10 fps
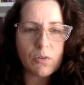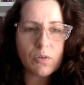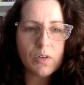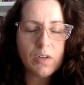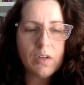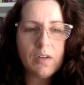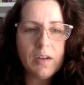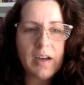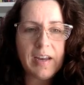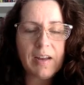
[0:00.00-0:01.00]
so
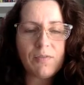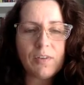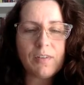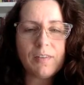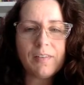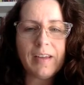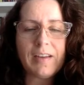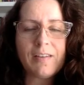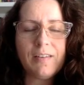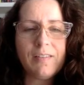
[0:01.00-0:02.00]
I'd have to
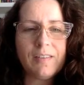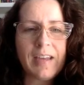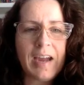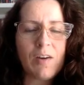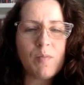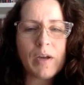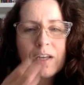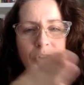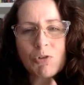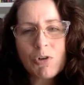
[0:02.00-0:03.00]
count among
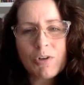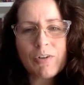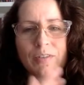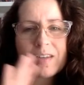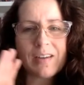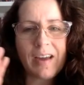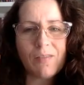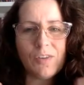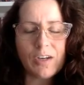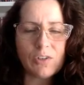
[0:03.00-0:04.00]
historicals. I
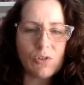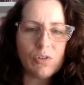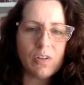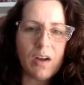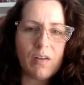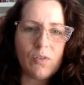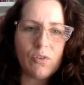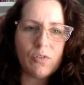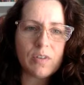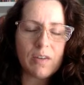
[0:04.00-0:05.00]
have young adult
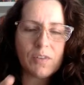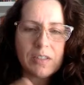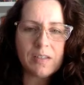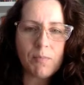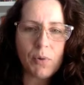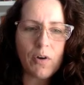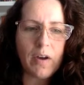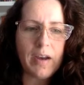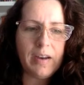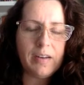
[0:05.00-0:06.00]
novels. I have
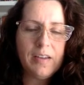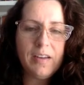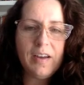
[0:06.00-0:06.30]
contemporary.